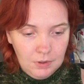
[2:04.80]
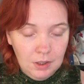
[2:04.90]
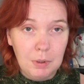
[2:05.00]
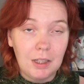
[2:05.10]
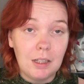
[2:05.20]

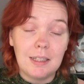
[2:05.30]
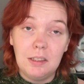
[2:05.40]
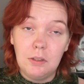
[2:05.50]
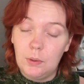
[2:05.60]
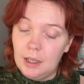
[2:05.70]
Because I
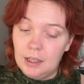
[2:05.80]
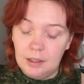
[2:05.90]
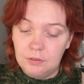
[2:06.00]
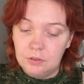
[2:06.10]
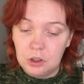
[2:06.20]
do
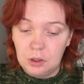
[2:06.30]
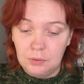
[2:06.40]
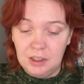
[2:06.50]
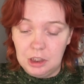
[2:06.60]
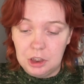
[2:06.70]
have 2
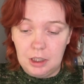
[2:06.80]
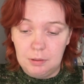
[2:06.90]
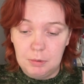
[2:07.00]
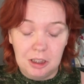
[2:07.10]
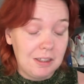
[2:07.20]
finished
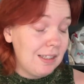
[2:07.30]
objects